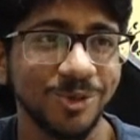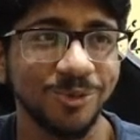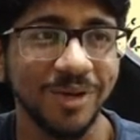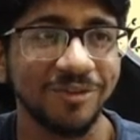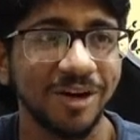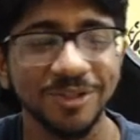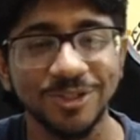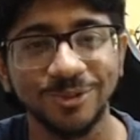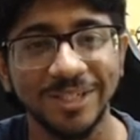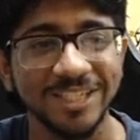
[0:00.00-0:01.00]
12 hours
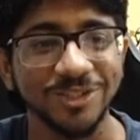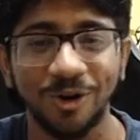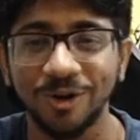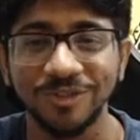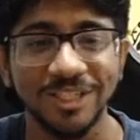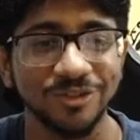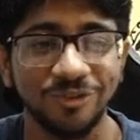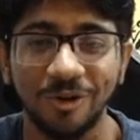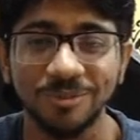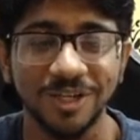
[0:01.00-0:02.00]
to teach all of these
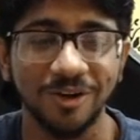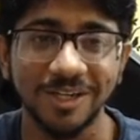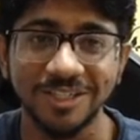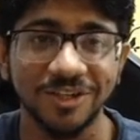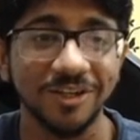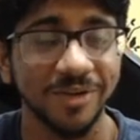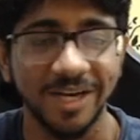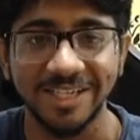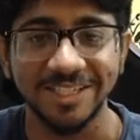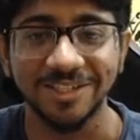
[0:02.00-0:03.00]
forms and all in general when
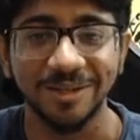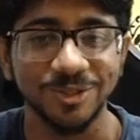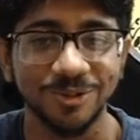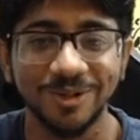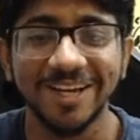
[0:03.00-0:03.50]
I teach them. So